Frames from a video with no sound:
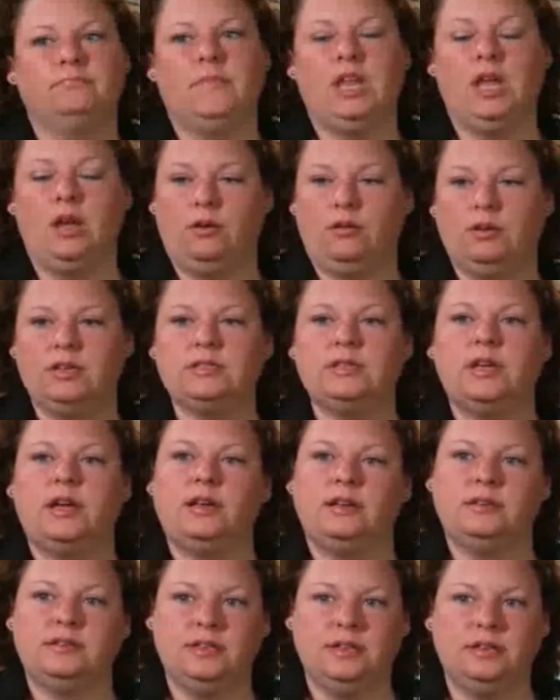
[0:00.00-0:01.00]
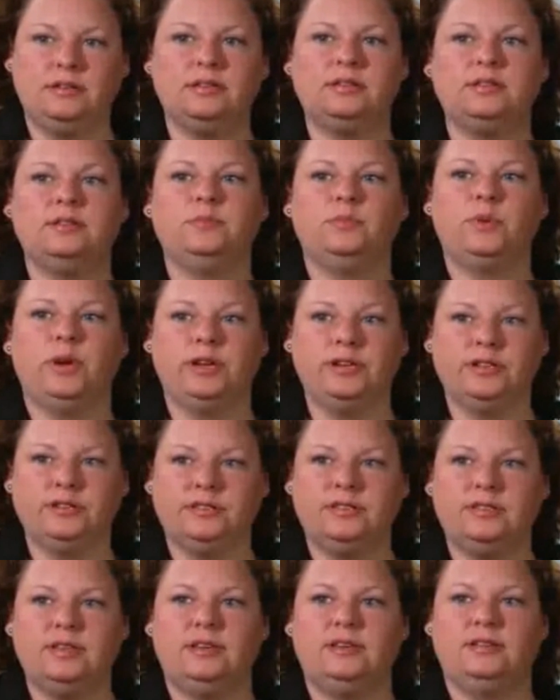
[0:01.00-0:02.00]
No, because I had a singleton
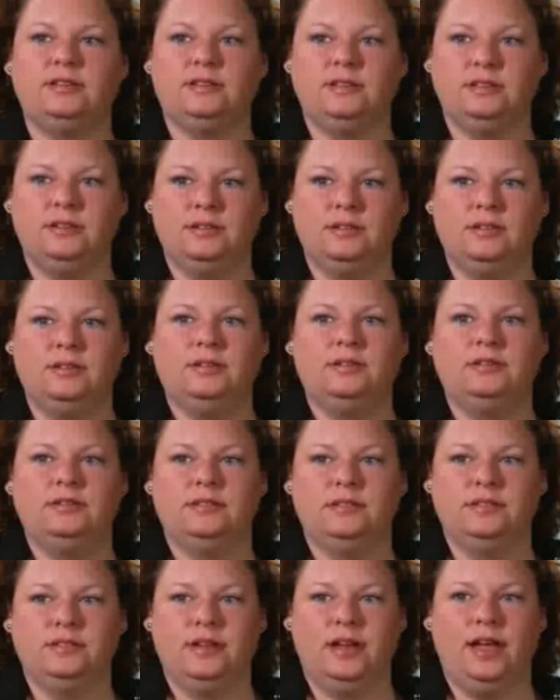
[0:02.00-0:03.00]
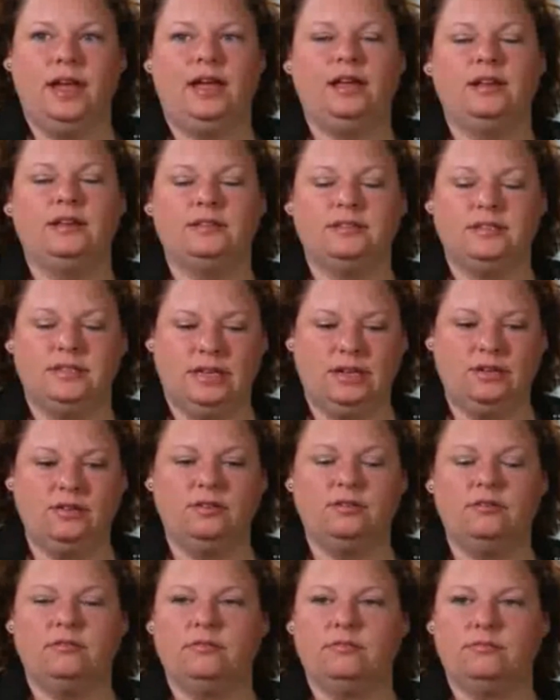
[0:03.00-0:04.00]
pregnancy. I had a
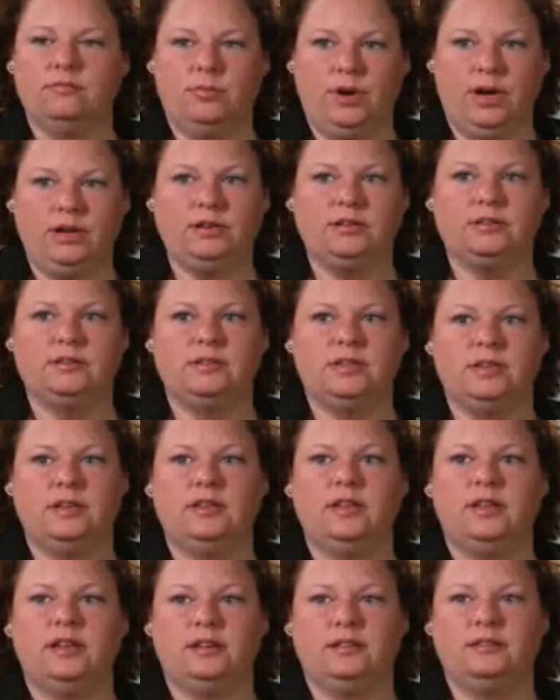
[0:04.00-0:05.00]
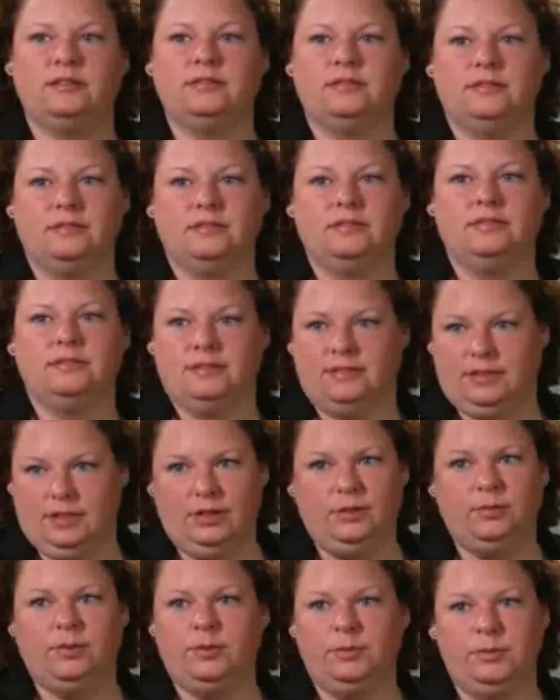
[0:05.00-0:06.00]
single pregnancy like
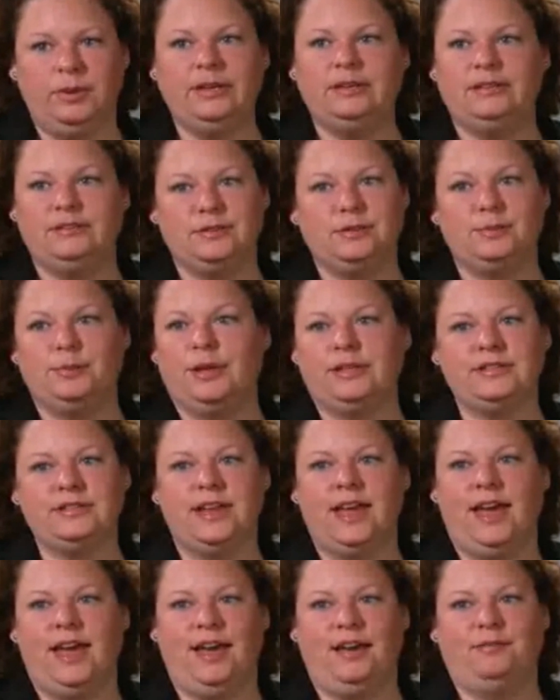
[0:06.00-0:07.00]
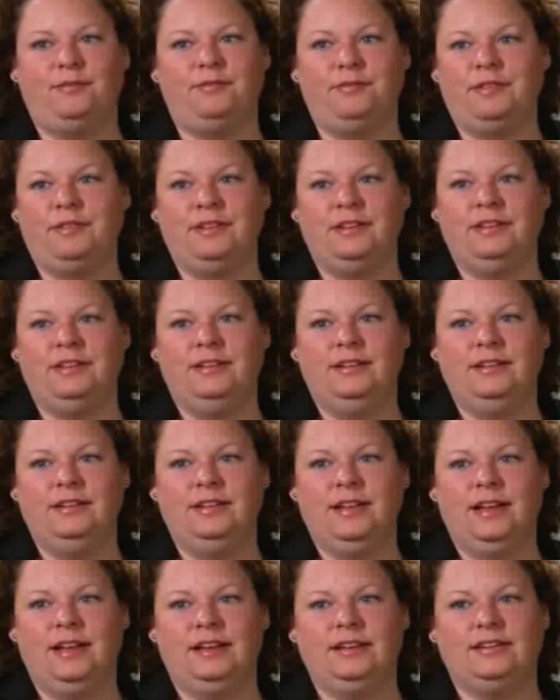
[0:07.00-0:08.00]
human beings are meant to have.
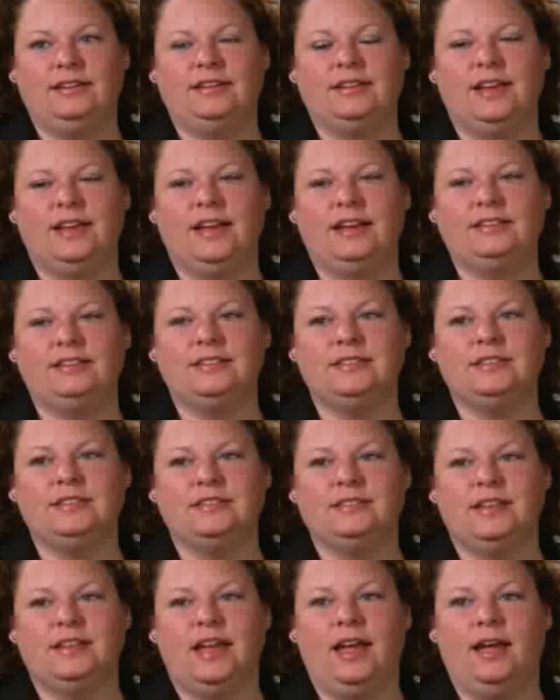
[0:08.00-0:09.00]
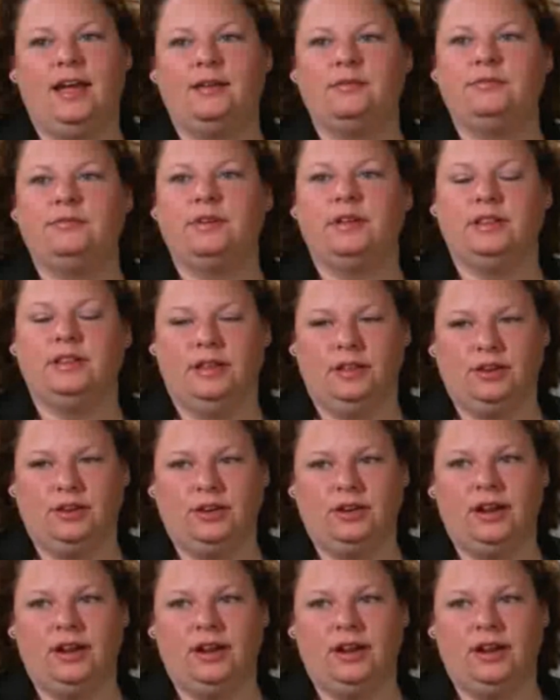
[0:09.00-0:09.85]
I didn't have a litter.